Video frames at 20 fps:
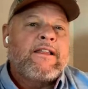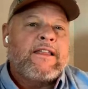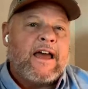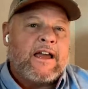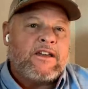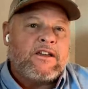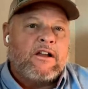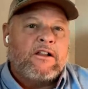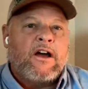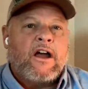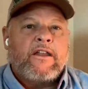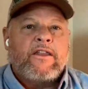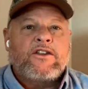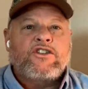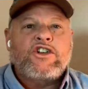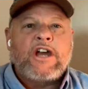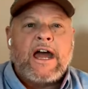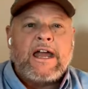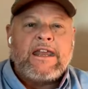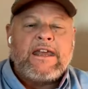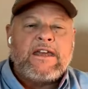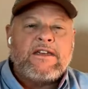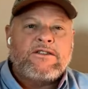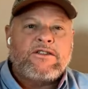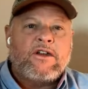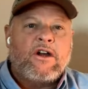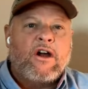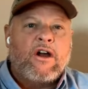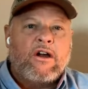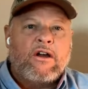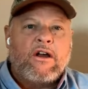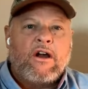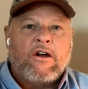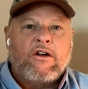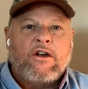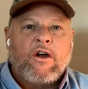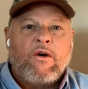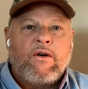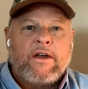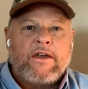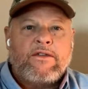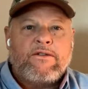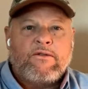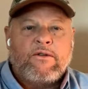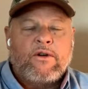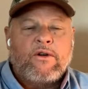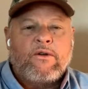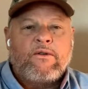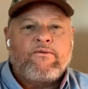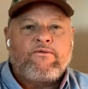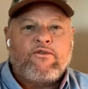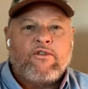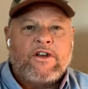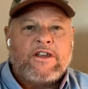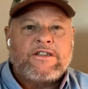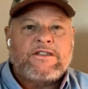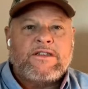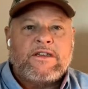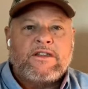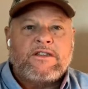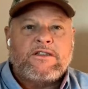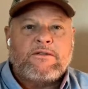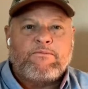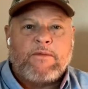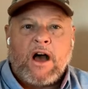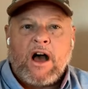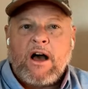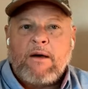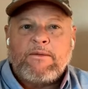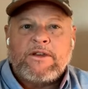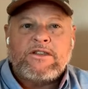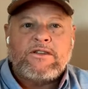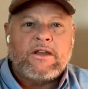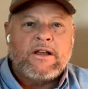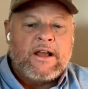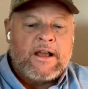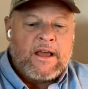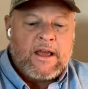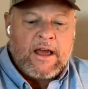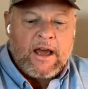Like a lot of the Chinese are, are going through, for instance, Bahamas.